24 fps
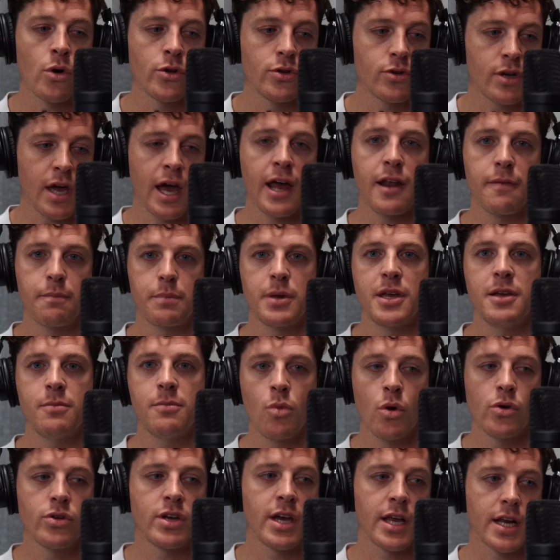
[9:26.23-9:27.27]
you got to be
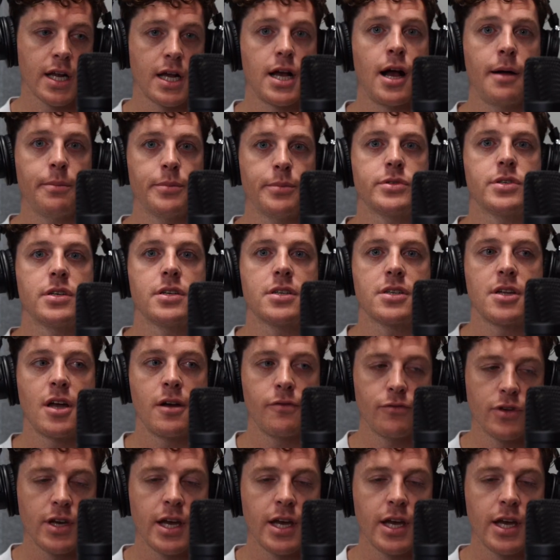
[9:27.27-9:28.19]
more, you got to accomplish this stuff,